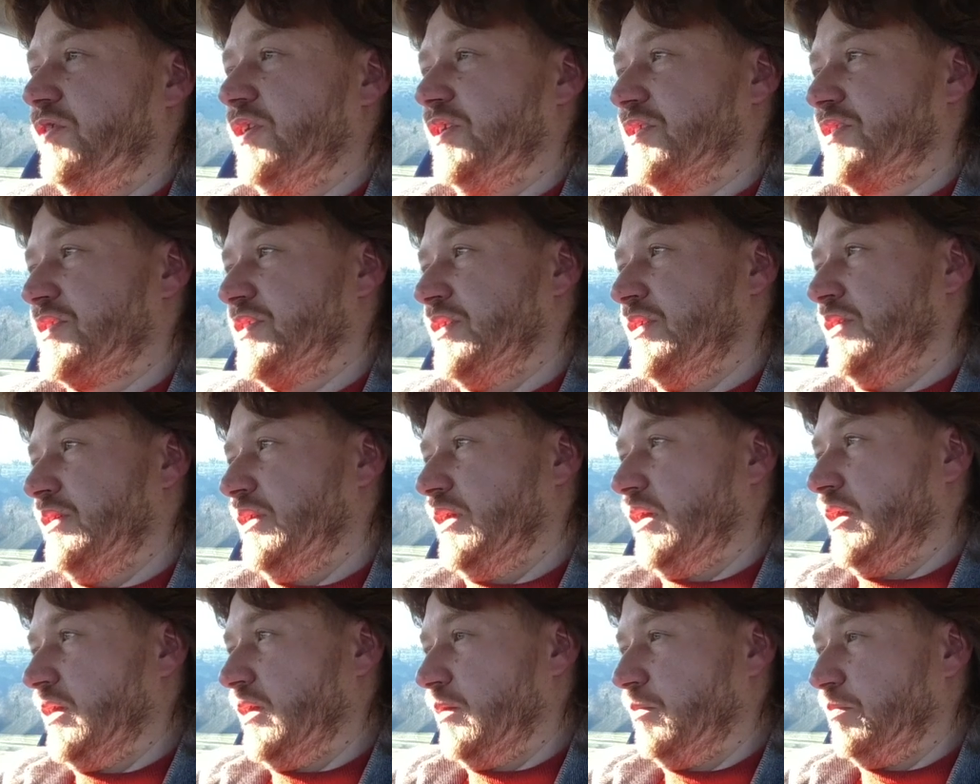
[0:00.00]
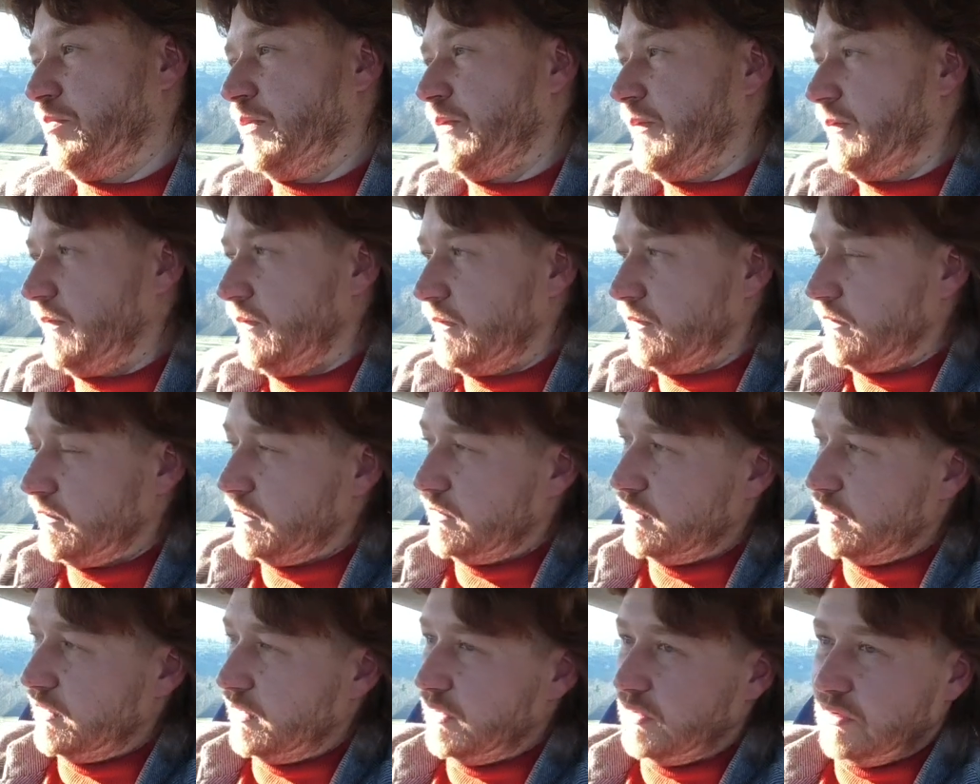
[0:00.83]
fixing up
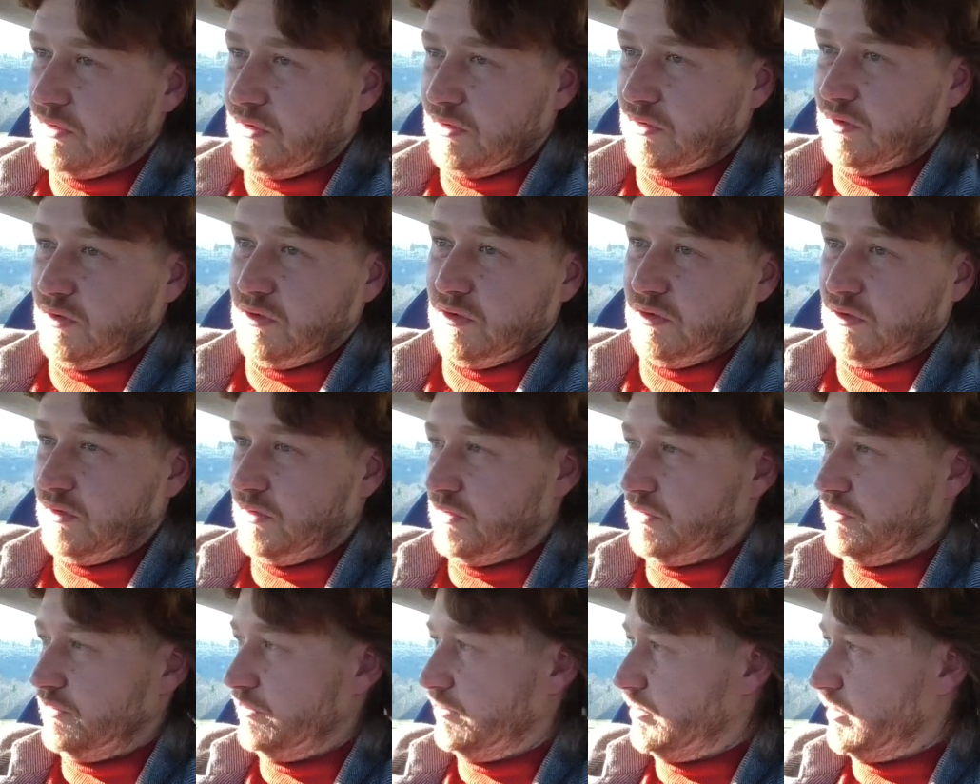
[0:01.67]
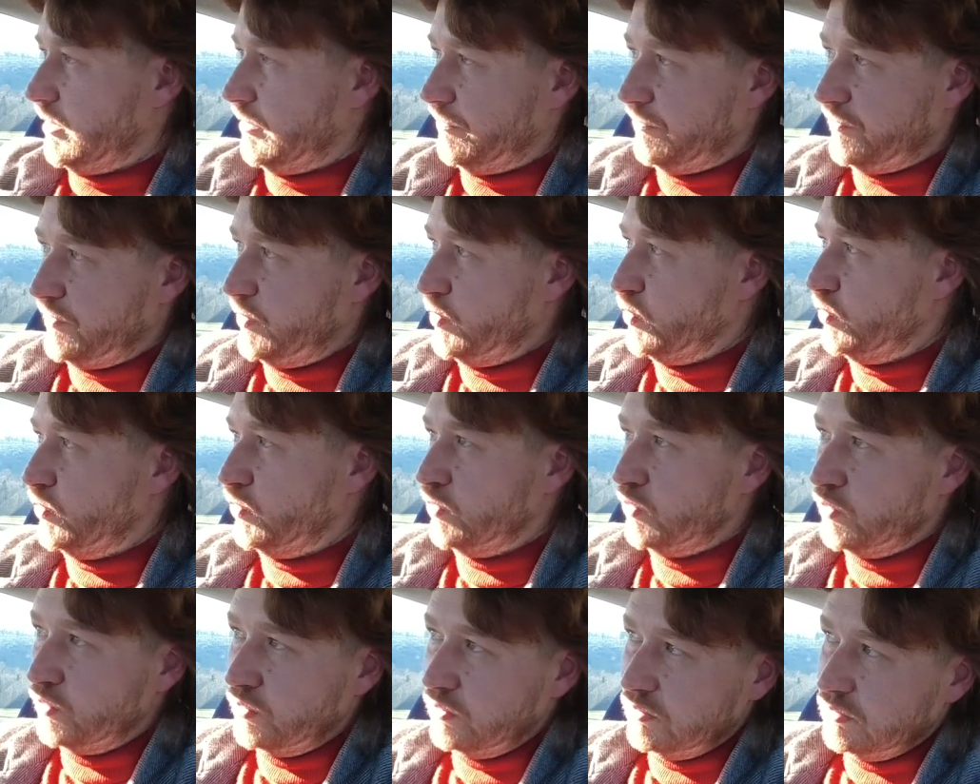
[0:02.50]
a
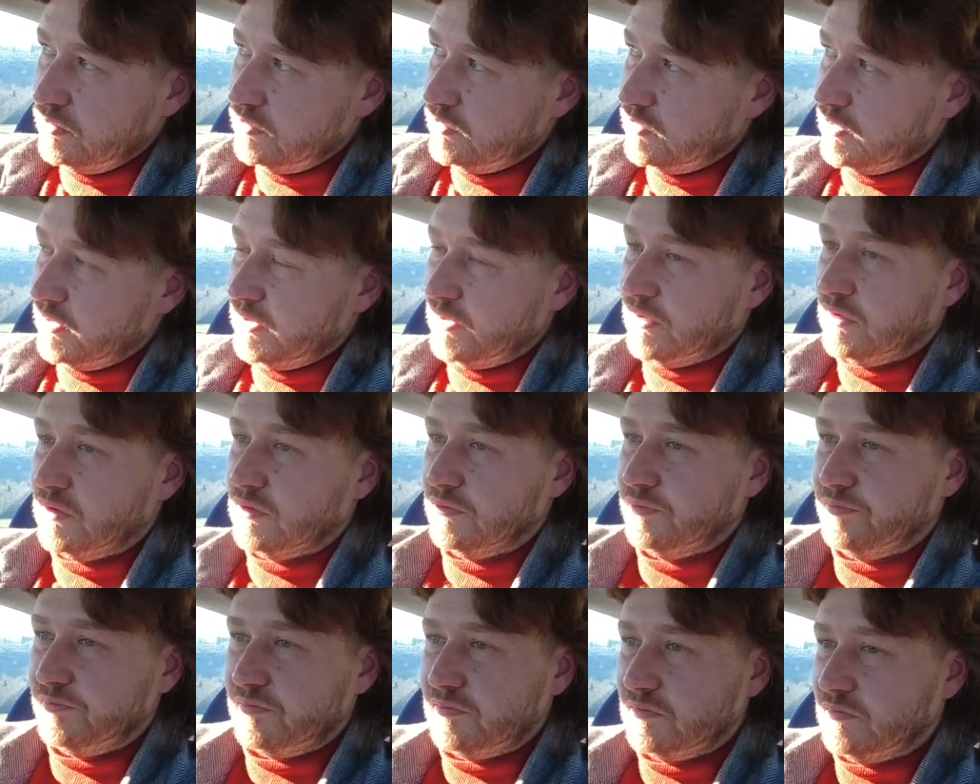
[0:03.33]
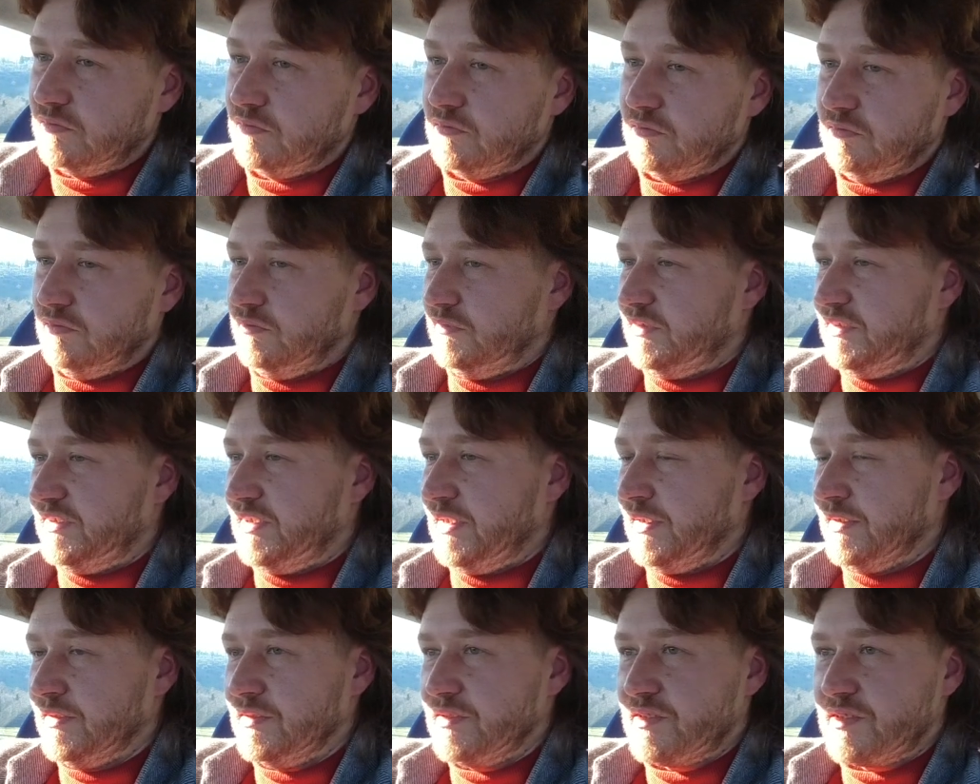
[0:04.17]
few little
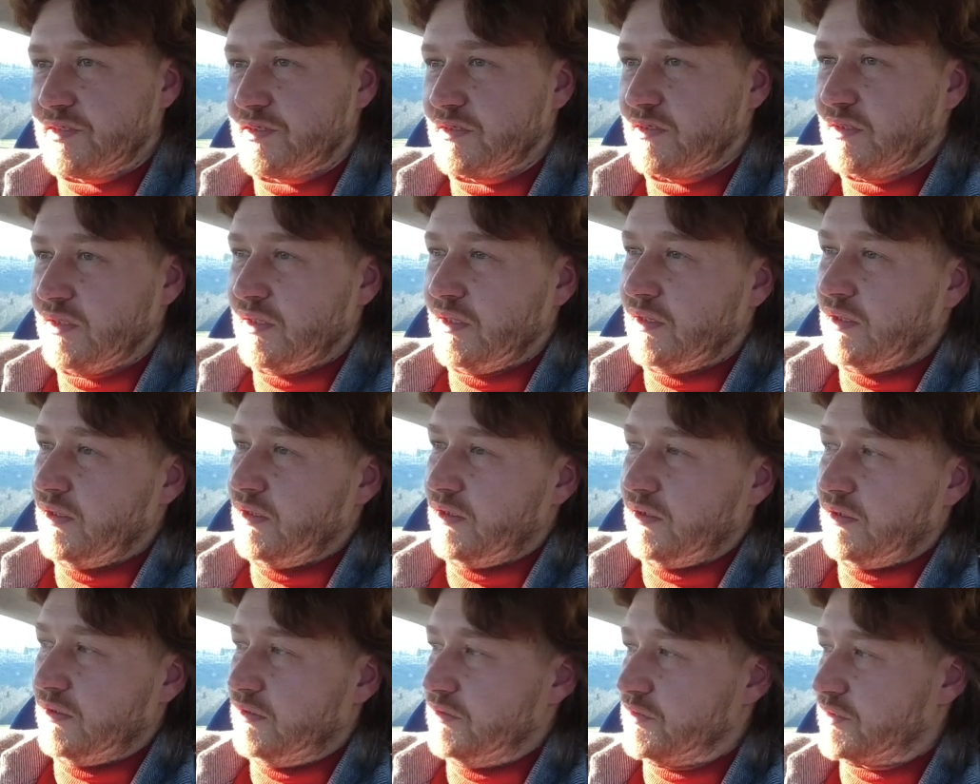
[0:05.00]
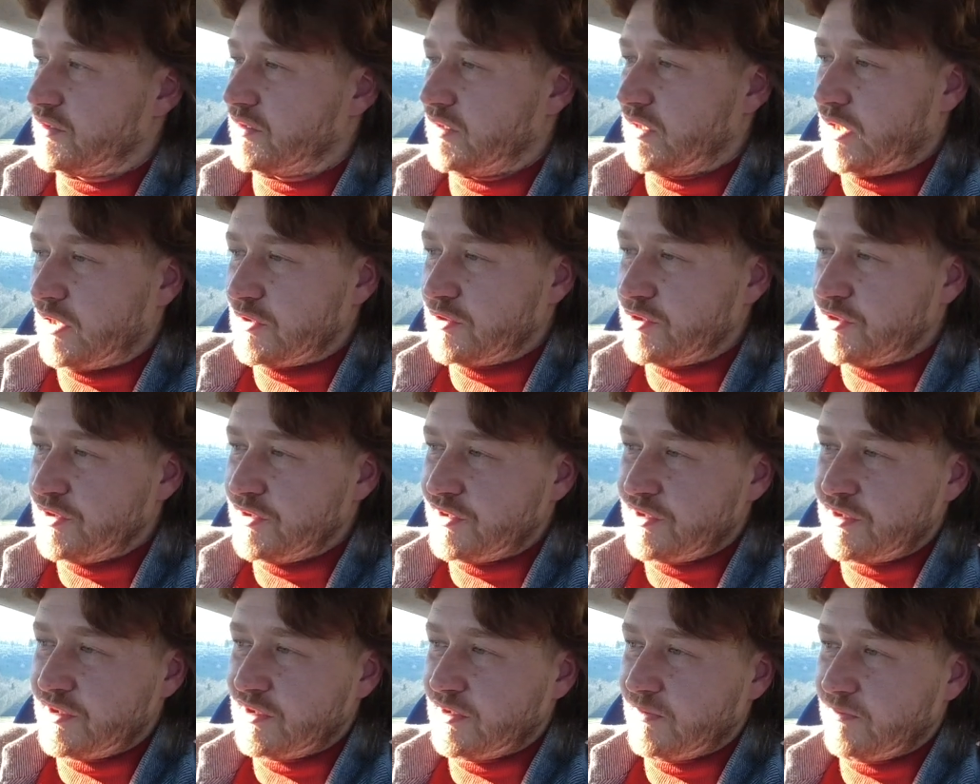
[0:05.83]
dents and
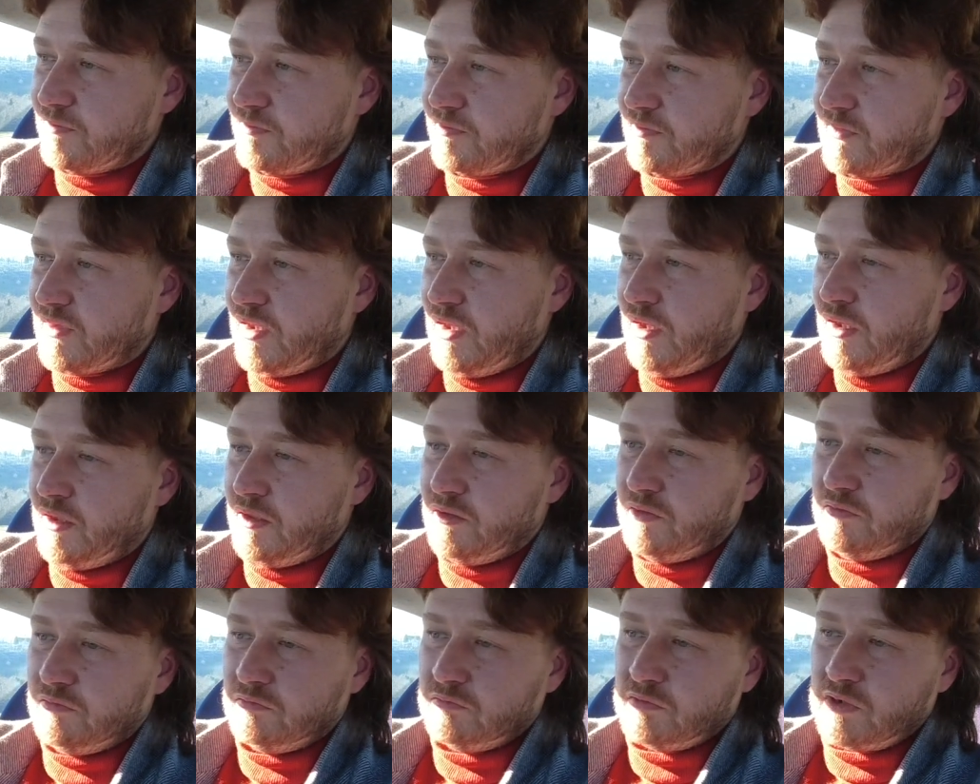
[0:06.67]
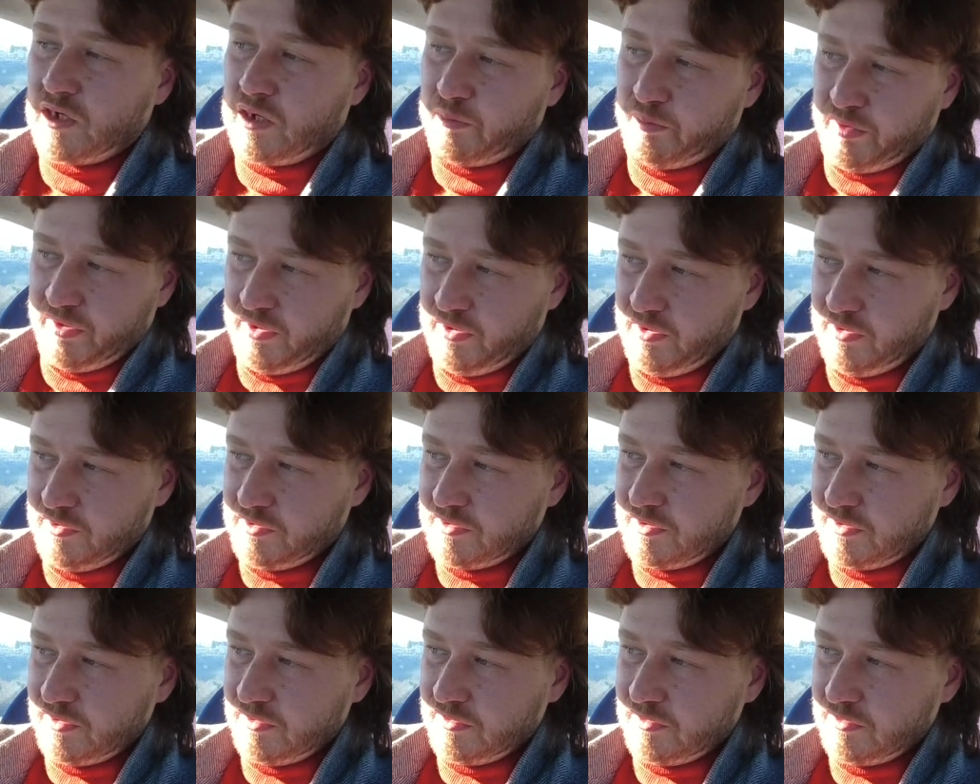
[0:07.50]
scratches and wrapping
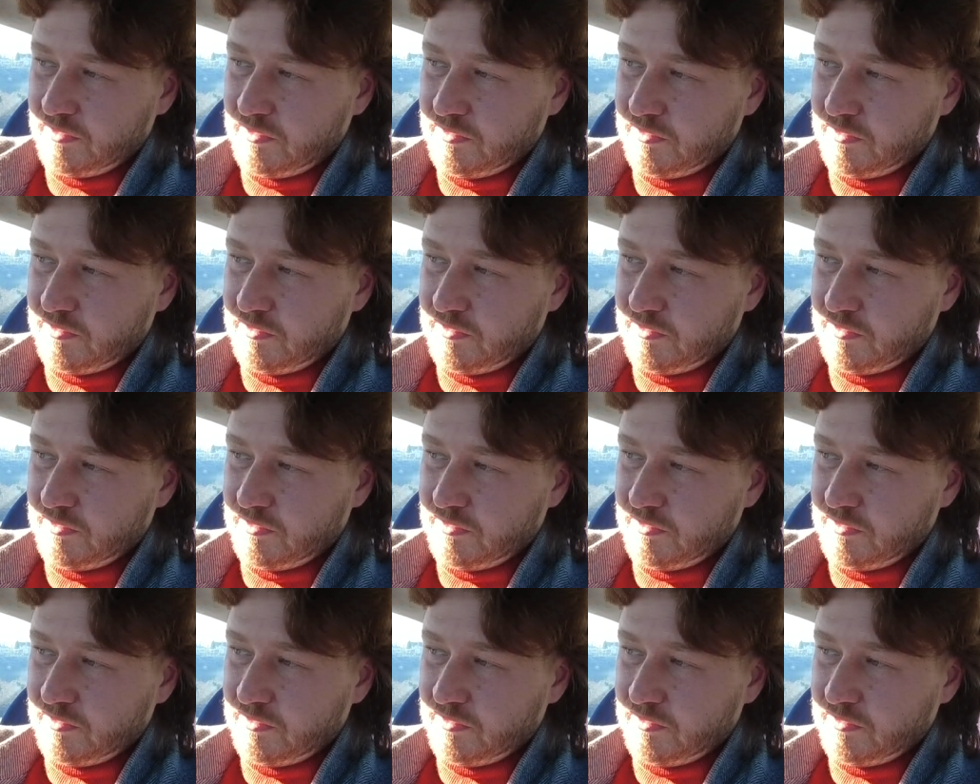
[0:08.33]
it